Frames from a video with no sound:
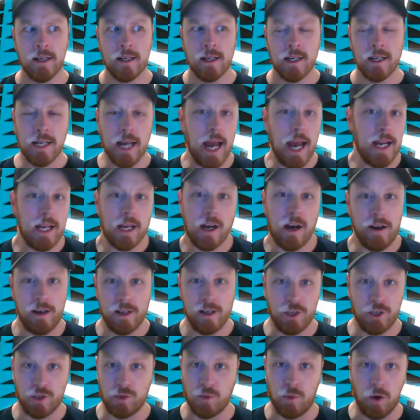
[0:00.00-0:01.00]
you kind
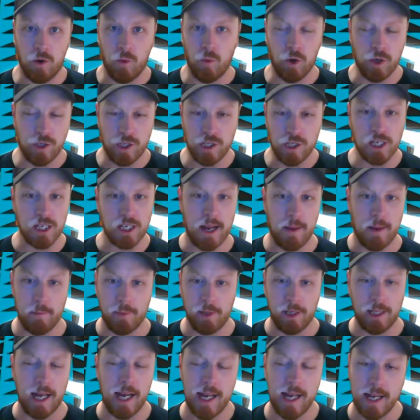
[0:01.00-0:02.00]
of just want to watch your team
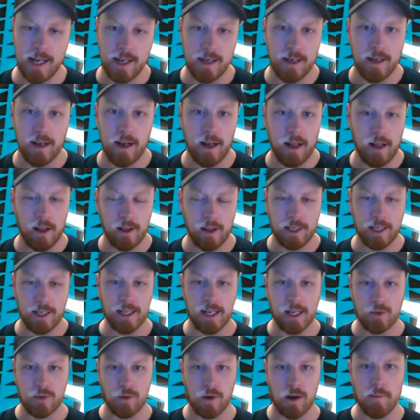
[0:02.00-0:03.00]
play. I think
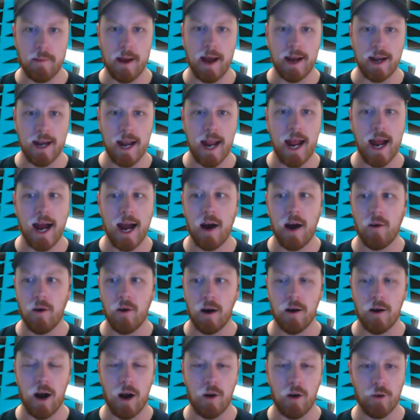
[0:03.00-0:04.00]
that's where I'm at now.
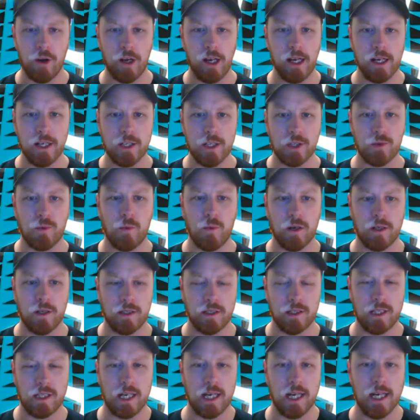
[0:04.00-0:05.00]
I really just want to
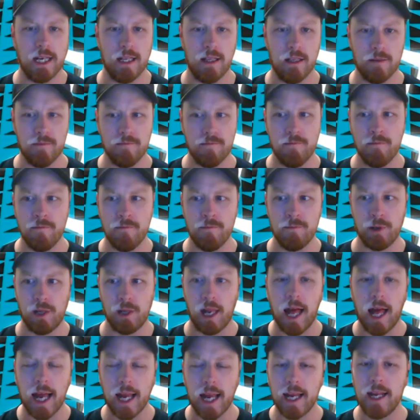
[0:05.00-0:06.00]
see them
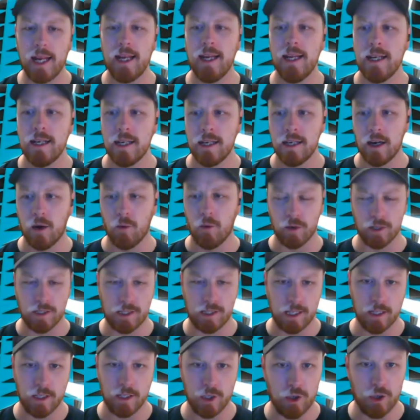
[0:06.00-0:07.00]
play. I want to
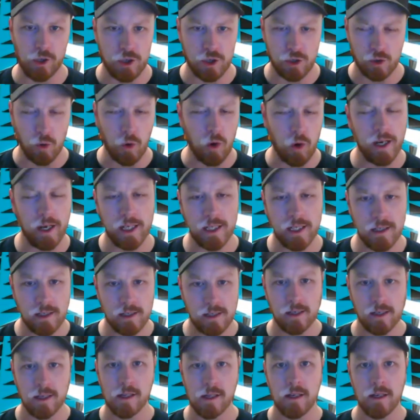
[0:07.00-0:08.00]
see the new toys